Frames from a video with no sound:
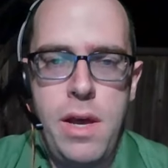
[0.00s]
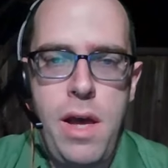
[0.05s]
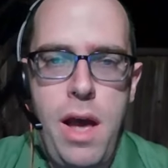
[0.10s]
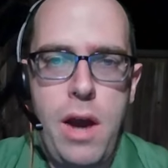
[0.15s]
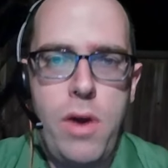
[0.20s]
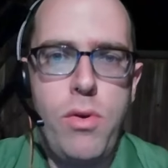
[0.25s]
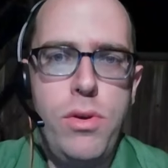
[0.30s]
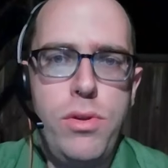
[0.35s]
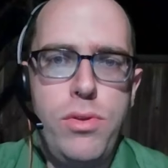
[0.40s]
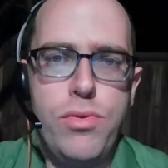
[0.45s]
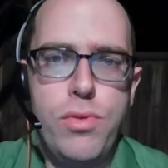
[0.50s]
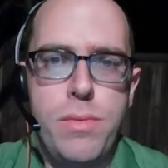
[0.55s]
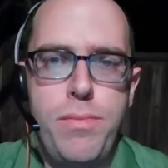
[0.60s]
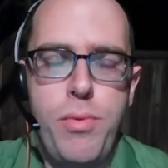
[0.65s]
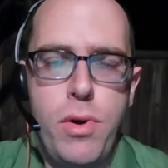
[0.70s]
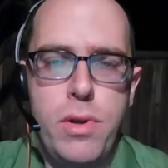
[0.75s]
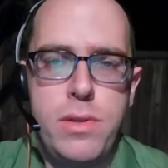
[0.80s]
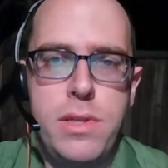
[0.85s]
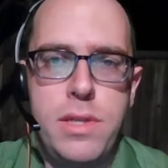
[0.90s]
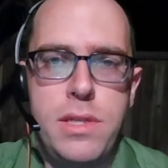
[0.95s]
According to
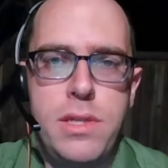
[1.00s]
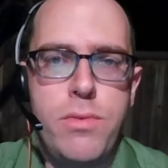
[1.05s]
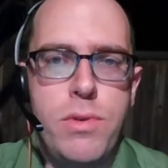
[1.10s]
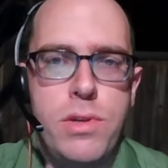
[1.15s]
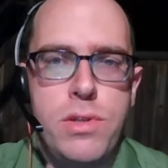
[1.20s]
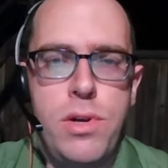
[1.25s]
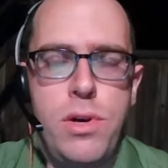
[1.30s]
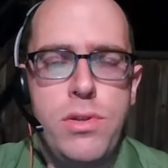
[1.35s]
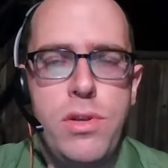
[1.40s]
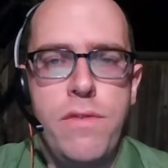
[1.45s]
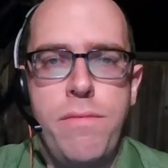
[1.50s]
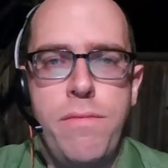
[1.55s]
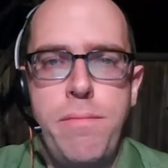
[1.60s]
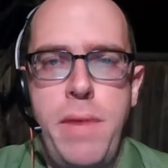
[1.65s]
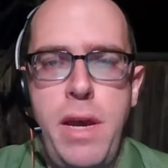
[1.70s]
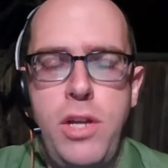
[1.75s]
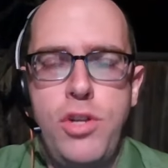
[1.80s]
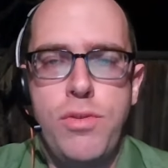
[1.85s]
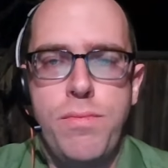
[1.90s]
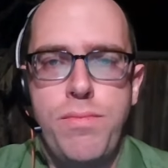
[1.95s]
reports, this is a result of
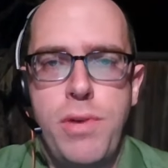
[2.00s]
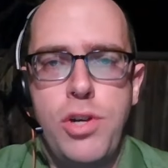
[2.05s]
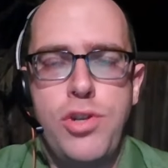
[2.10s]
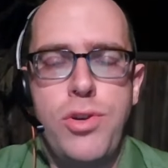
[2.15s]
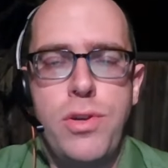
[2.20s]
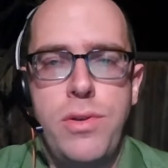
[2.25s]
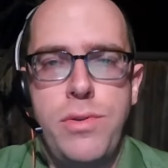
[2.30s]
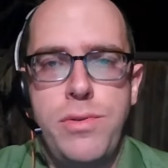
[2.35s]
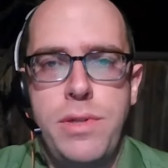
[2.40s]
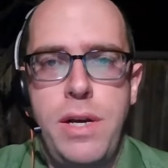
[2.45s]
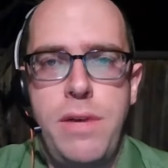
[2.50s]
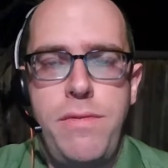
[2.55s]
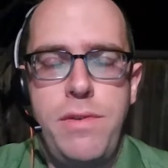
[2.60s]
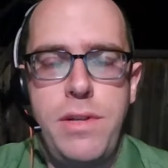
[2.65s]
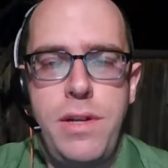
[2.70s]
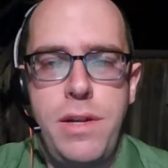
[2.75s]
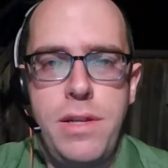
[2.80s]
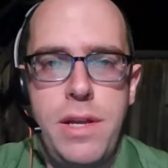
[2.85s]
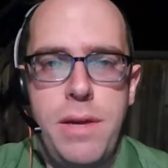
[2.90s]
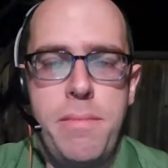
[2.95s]
major pressure that was leveled
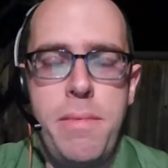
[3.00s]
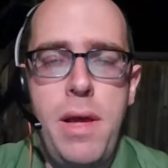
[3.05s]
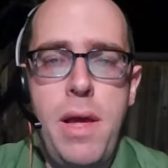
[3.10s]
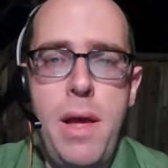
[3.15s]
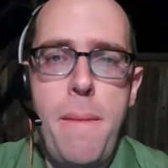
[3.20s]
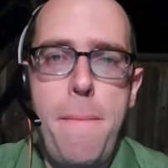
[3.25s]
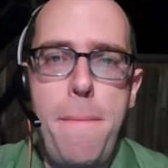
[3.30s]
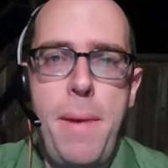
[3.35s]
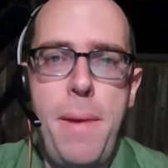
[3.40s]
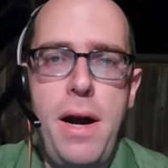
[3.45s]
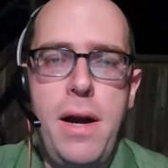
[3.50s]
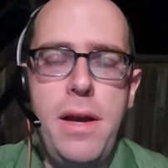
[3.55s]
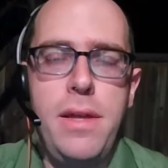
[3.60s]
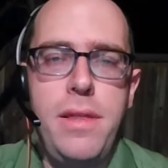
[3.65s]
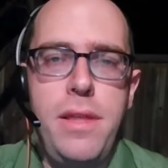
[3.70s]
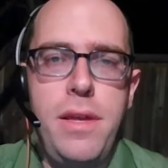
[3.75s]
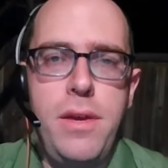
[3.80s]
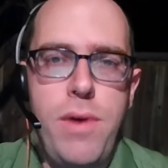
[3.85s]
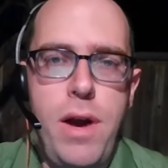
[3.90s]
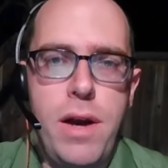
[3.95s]
on them by
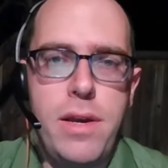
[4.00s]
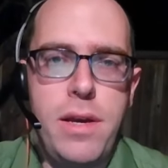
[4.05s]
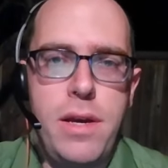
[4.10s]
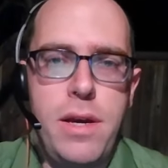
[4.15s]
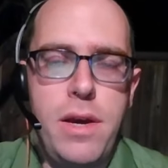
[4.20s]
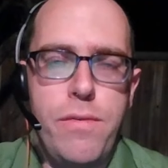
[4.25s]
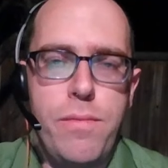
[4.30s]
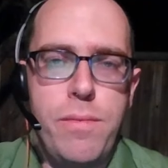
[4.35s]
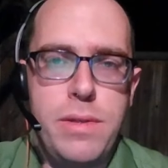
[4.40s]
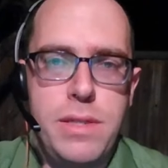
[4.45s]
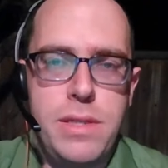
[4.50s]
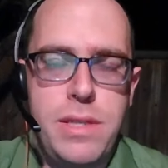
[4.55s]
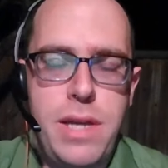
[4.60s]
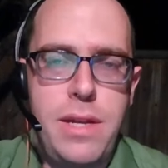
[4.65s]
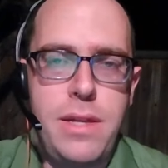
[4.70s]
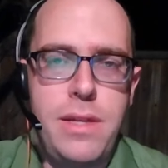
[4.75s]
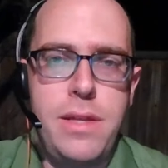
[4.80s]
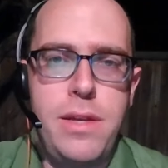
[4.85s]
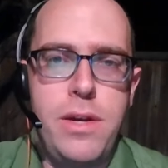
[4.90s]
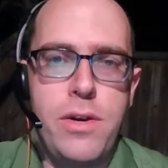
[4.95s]
the Iraqi government,
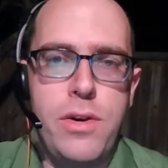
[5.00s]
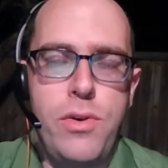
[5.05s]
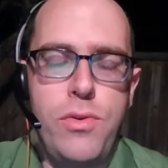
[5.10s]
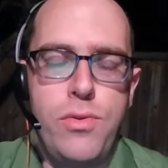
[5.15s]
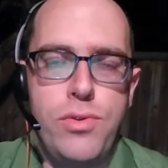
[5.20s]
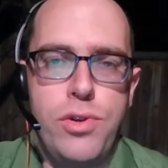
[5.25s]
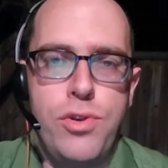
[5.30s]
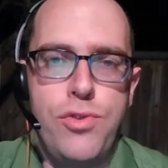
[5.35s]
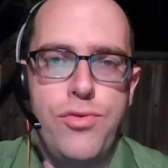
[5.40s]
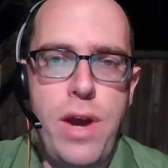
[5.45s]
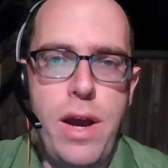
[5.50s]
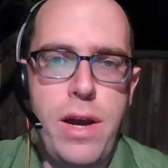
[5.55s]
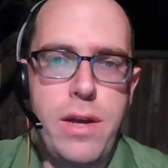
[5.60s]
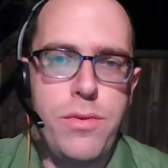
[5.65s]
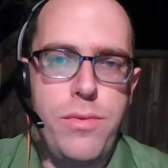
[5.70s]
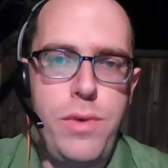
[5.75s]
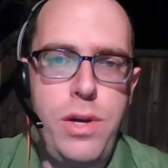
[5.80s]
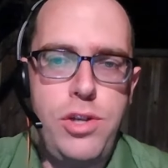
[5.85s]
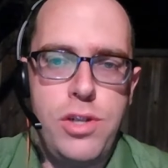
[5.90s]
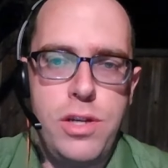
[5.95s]
stating that they are going to drag the
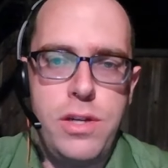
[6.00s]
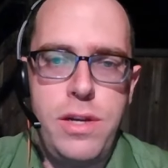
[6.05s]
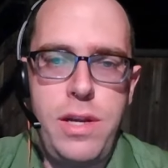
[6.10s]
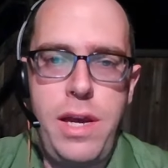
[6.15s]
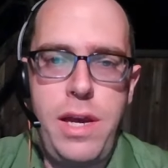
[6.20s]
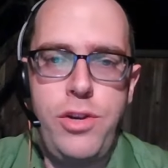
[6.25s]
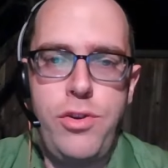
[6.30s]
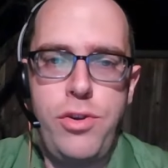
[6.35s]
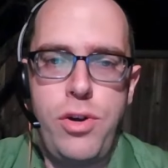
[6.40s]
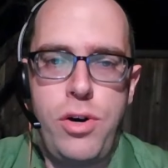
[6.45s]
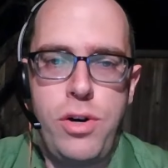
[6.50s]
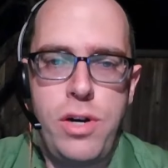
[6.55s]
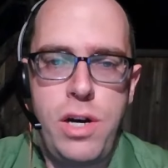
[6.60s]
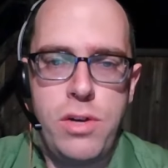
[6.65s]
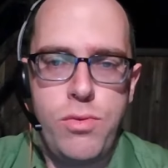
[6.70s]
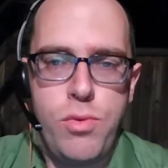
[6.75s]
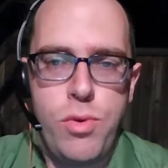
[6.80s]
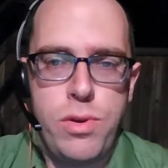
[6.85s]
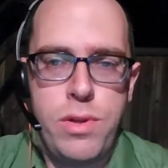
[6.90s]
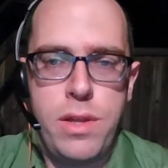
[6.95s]
region into an all out
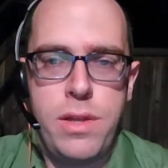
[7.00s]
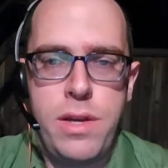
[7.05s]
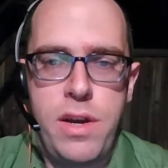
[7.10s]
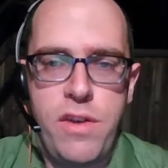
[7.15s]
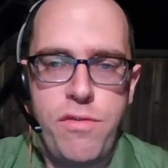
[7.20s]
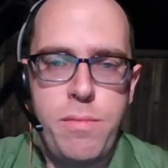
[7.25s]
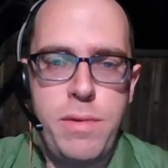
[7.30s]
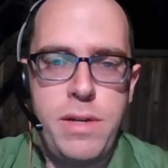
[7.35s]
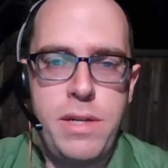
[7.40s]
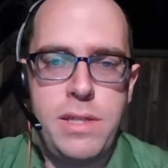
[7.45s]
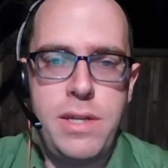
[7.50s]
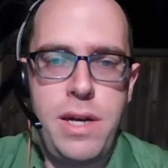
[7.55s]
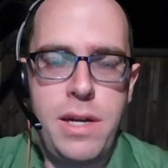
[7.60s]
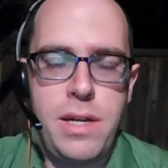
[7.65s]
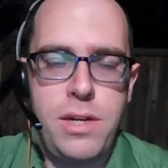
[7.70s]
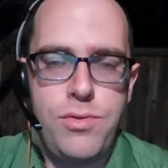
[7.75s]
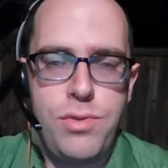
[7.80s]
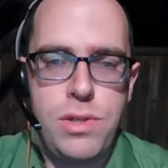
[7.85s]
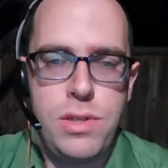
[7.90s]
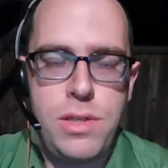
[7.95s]
war that the government is not
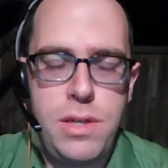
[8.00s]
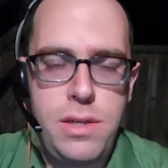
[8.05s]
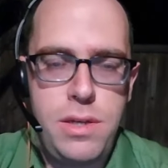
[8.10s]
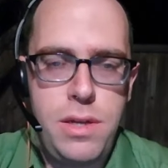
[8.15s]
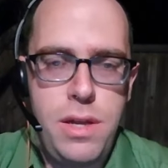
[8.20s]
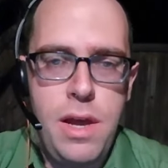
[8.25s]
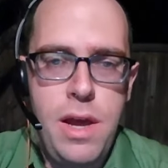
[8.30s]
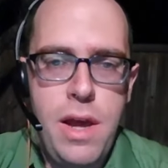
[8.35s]
interested.